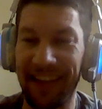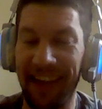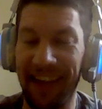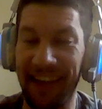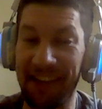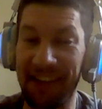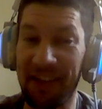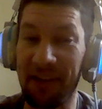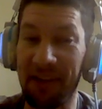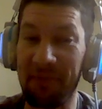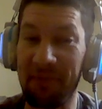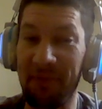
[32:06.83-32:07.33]

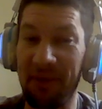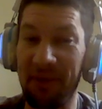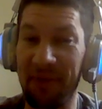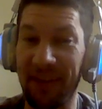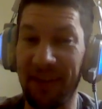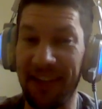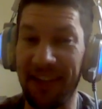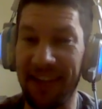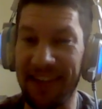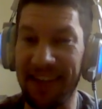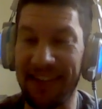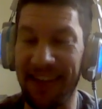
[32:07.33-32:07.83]
It could be
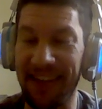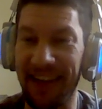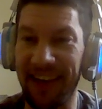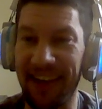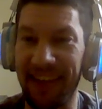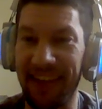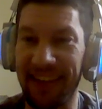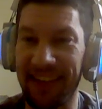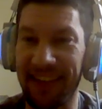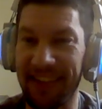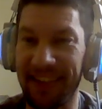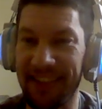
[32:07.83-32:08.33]
really
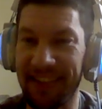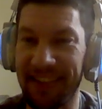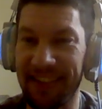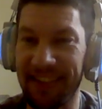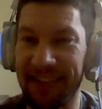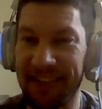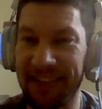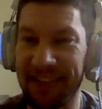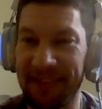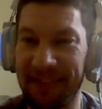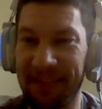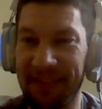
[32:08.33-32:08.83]
exciting.
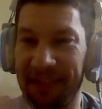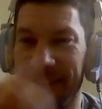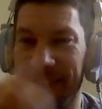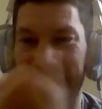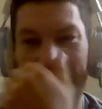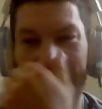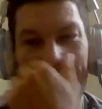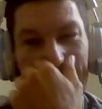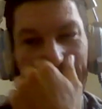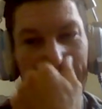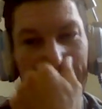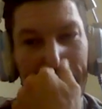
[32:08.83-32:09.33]

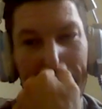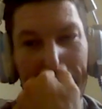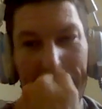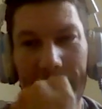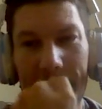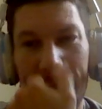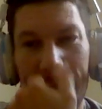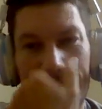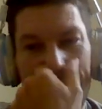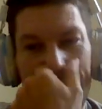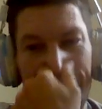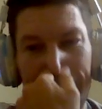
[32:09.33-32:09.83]

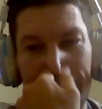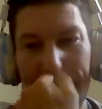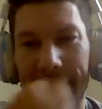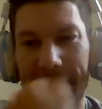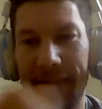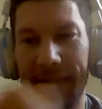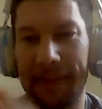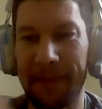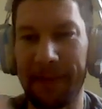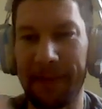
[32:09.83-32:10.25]
We'll see.